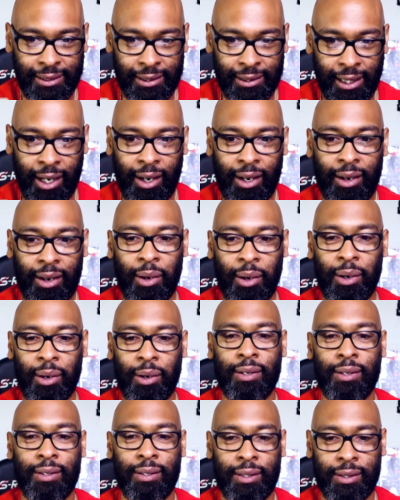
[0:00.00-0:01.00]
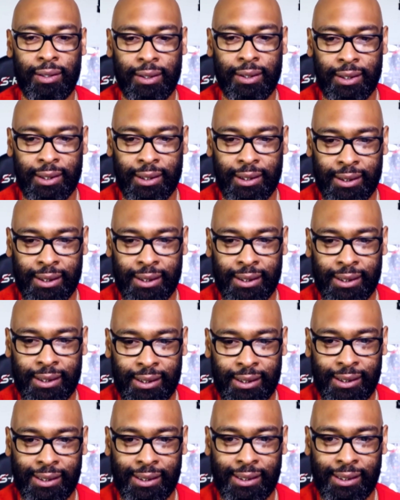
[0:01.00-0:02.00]
Uh-oh.
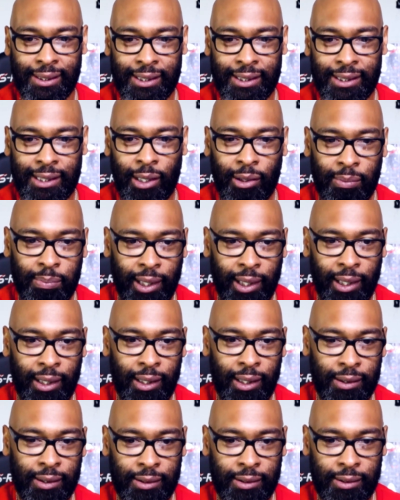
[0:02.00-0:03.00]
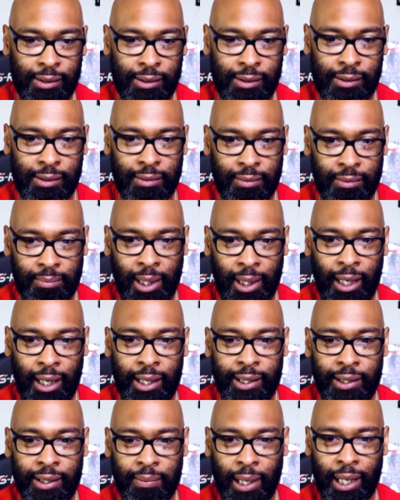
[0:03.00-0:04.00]
Let's go, bro. My
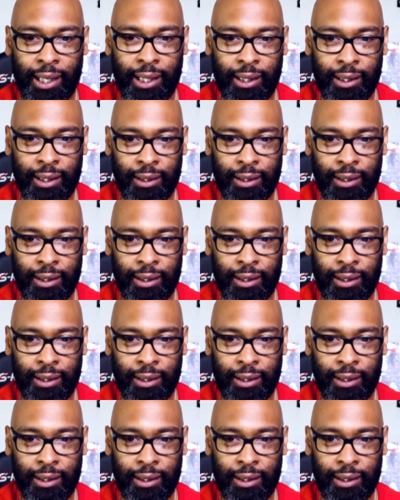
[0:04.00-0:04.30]
underbite.